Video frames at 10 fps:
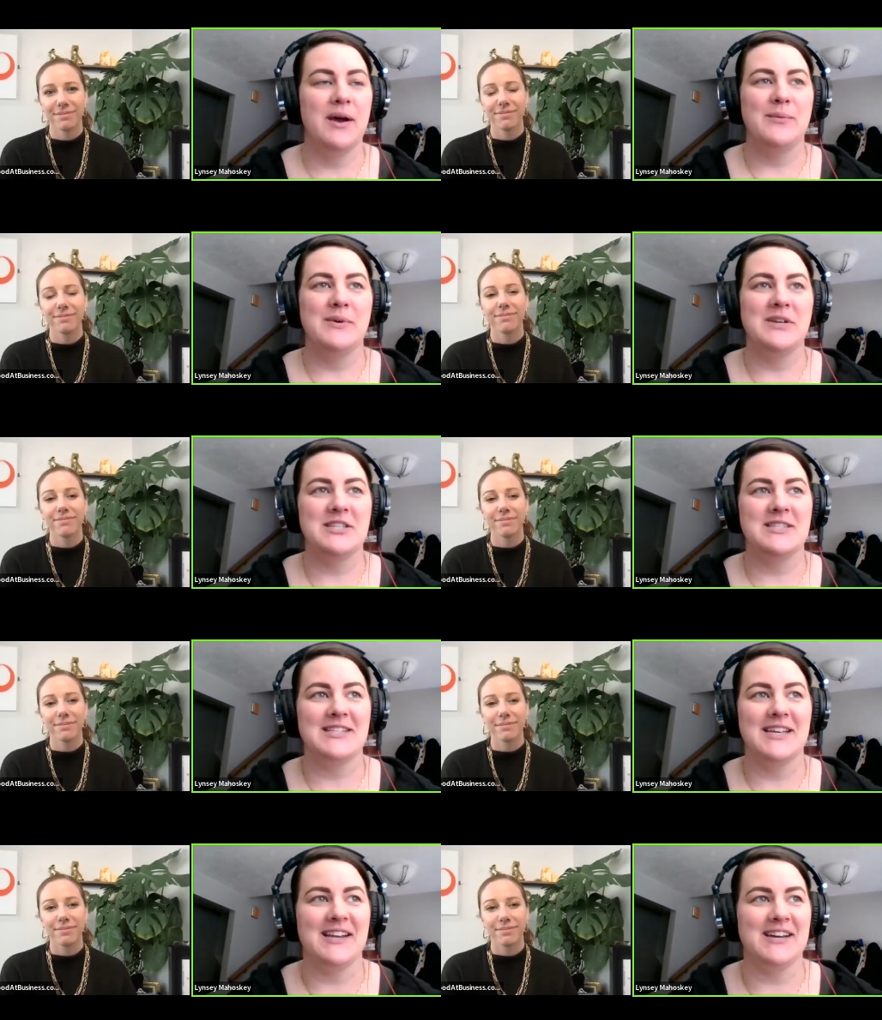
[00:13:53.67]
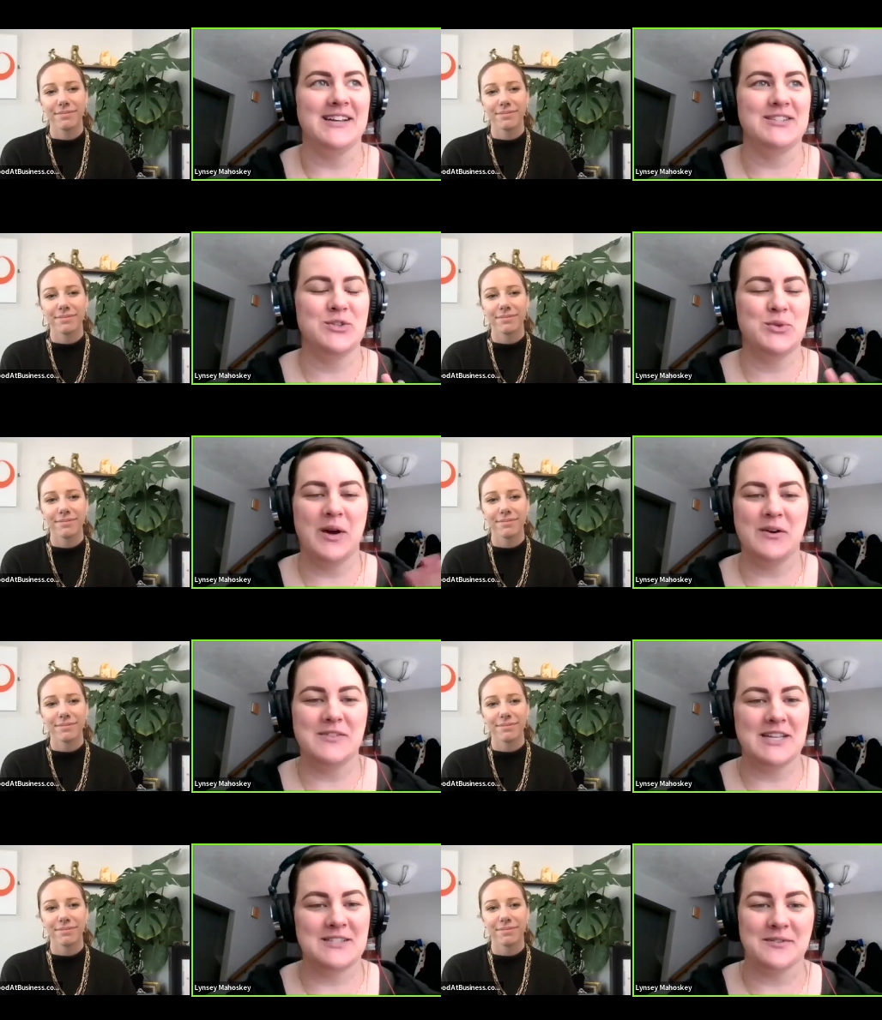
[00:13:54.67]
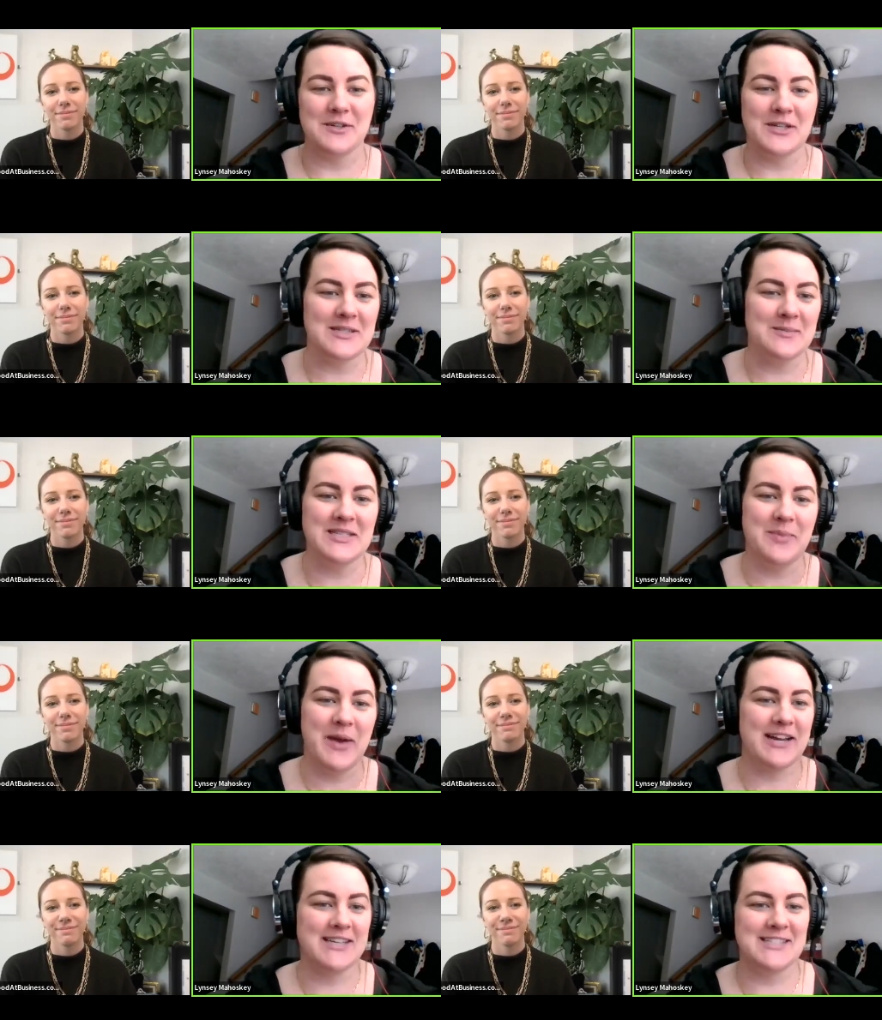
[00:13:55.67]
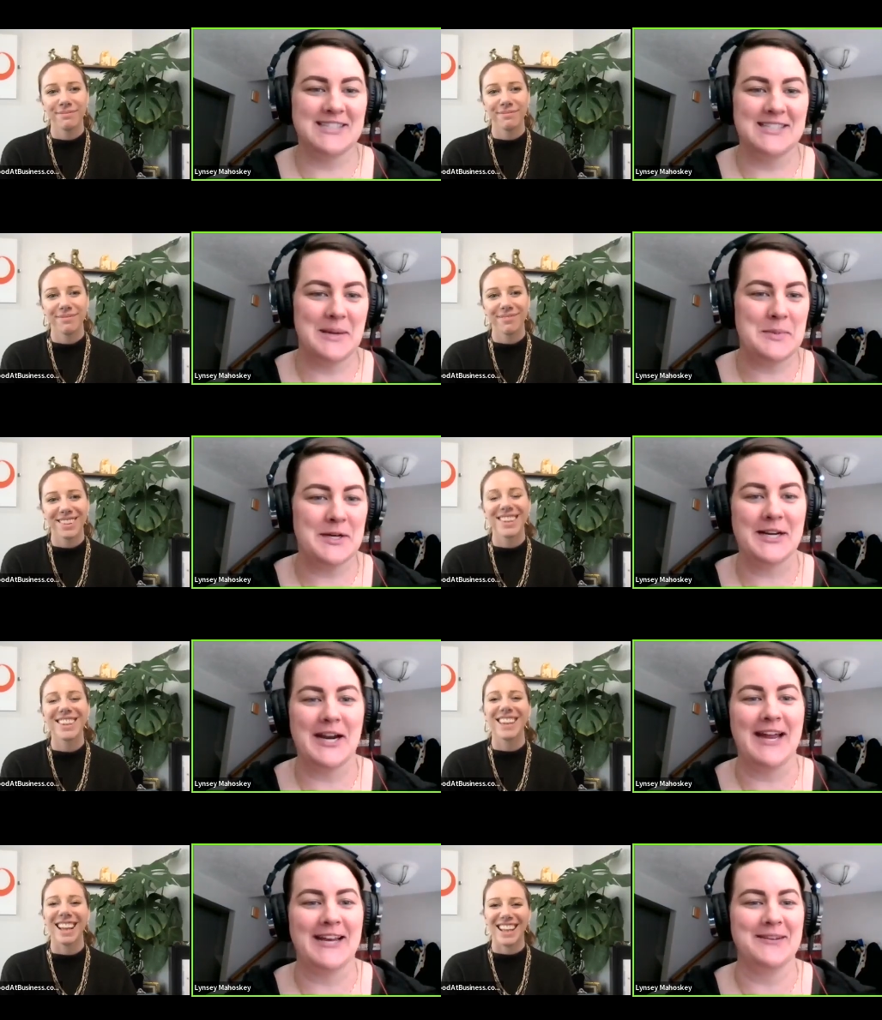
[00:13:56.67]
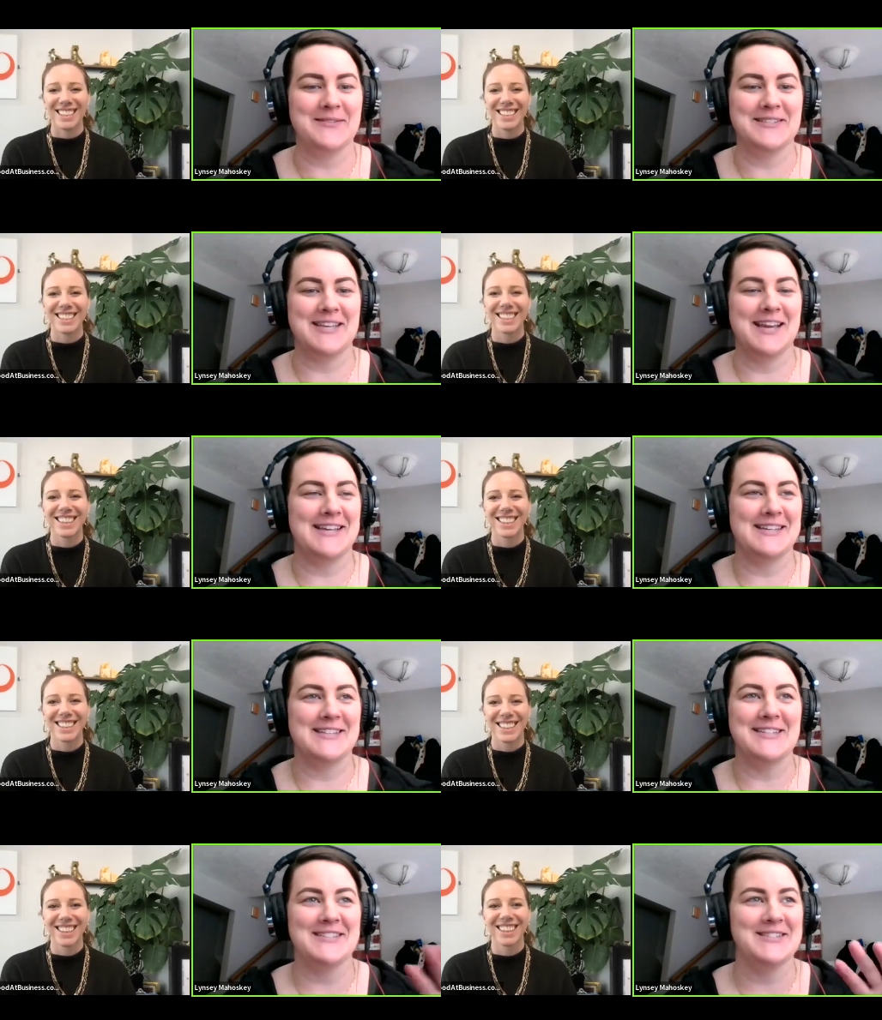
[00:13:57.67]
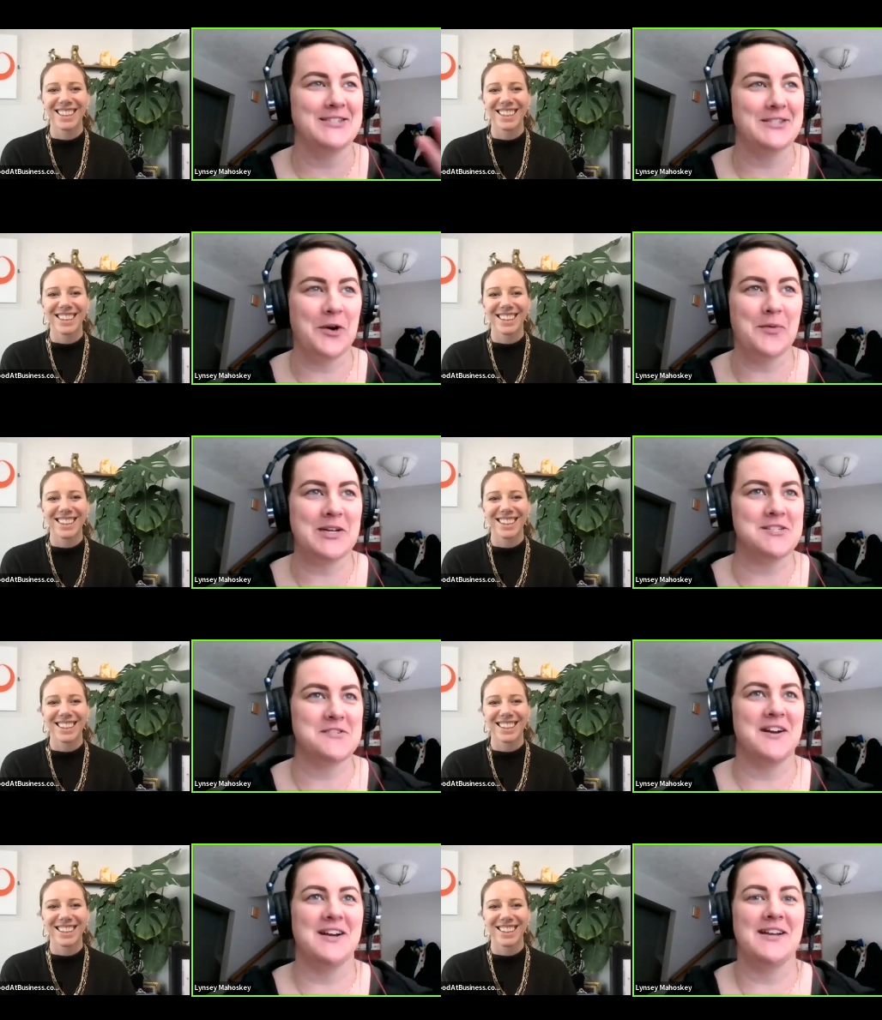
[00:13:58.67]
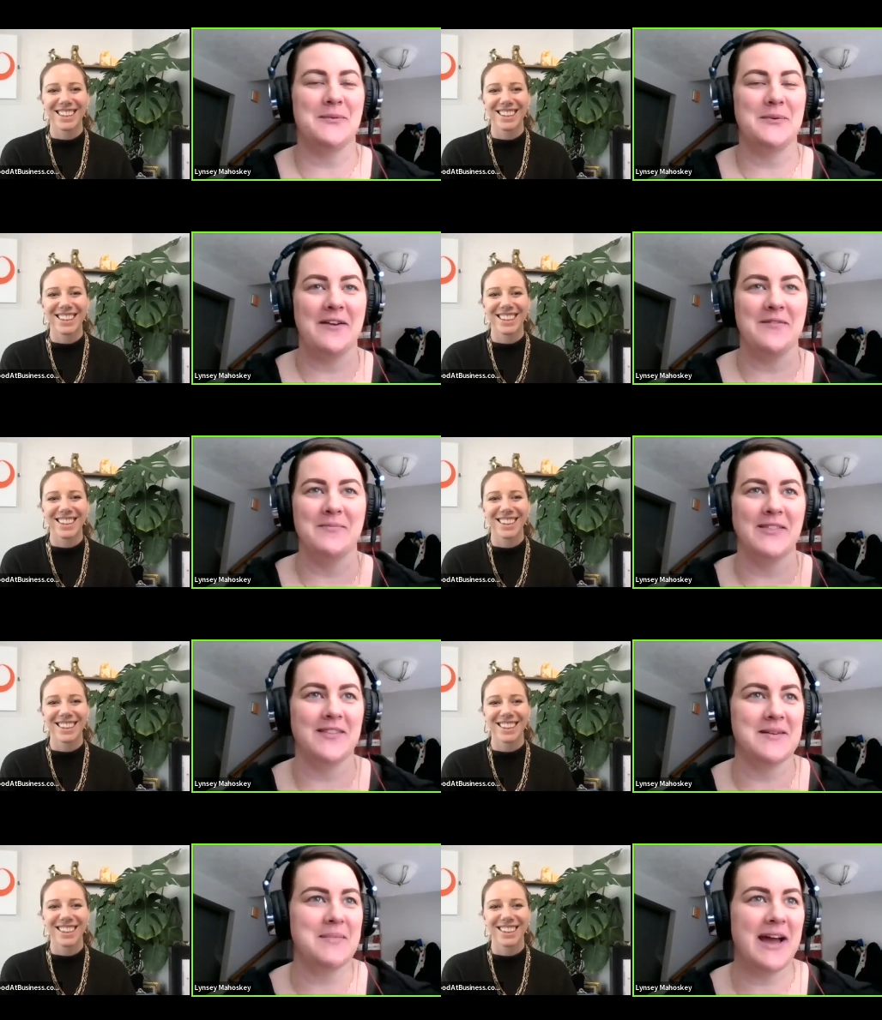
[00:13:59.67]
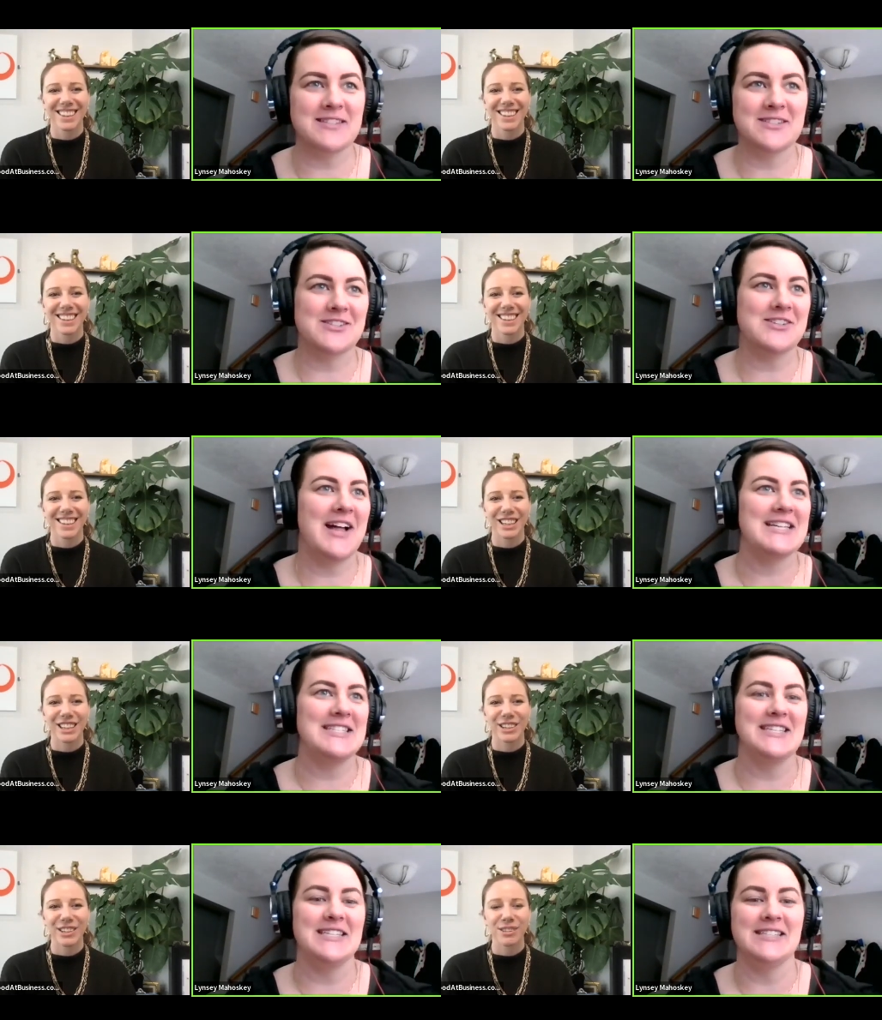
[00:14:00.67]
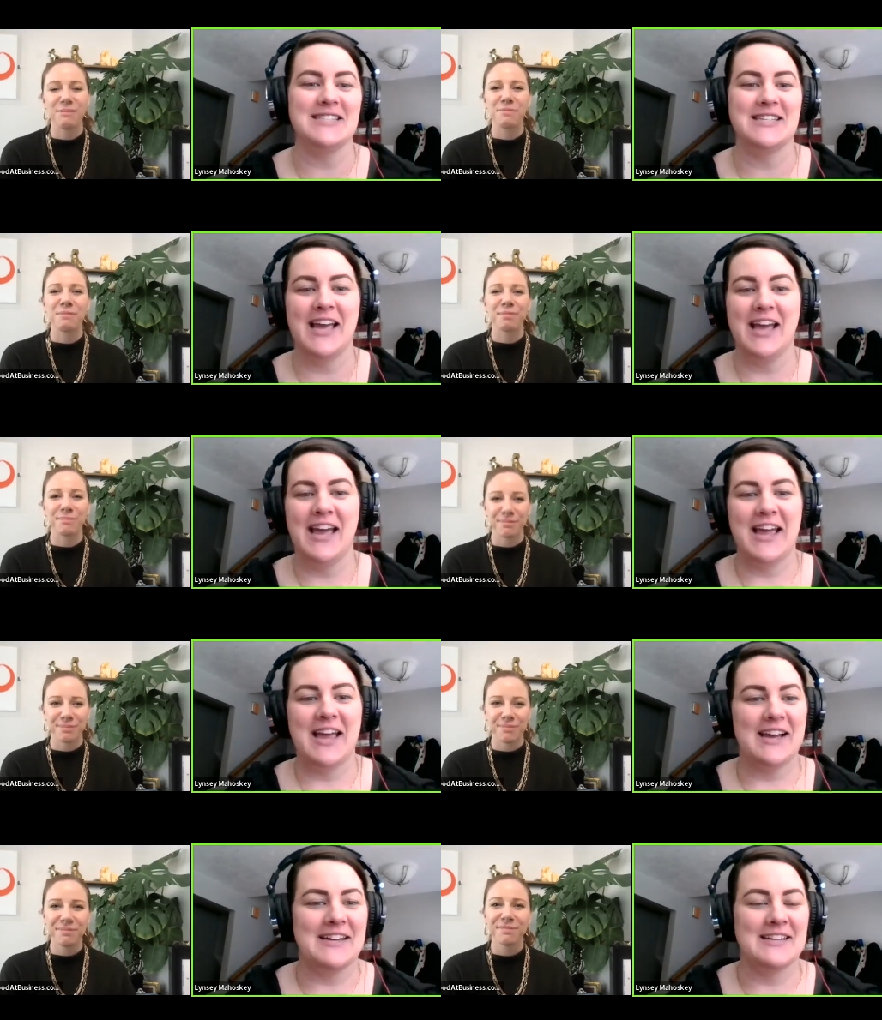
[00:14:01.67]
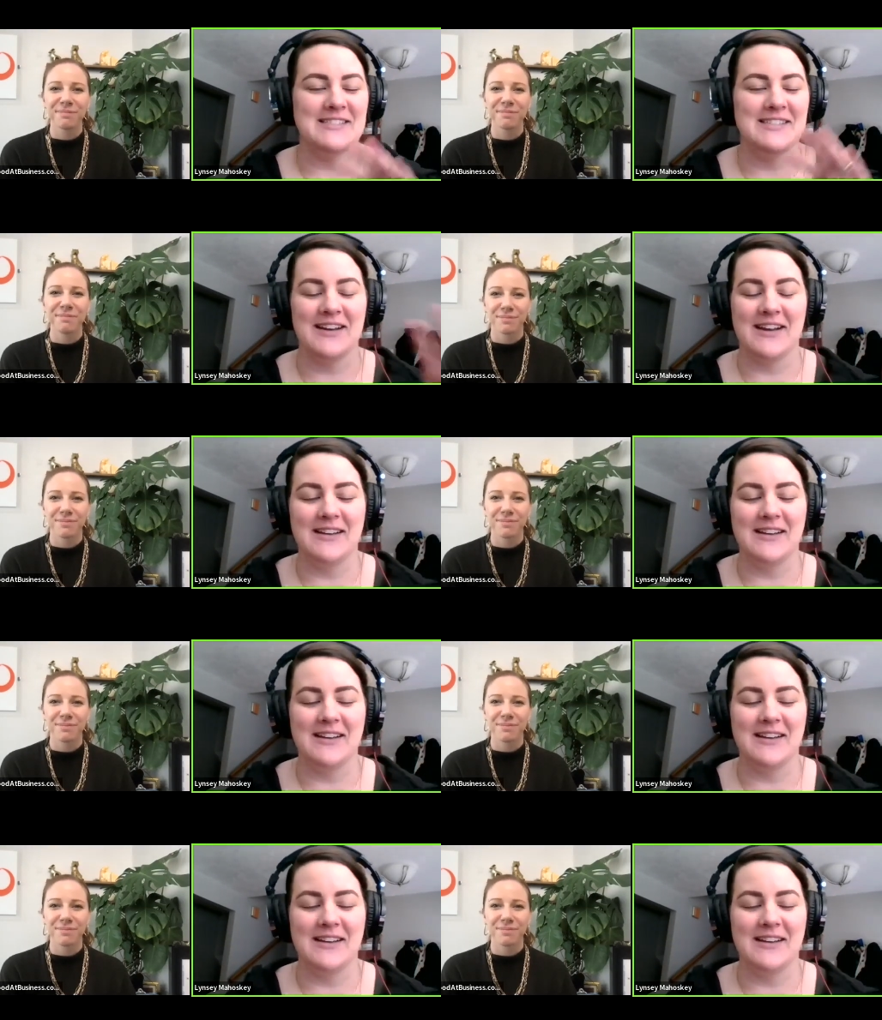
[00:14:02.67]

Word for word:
Speaker 1: We just did a twelve days of Christmas back in December. And it was like, so much fun. We have monthly master classes, and uh,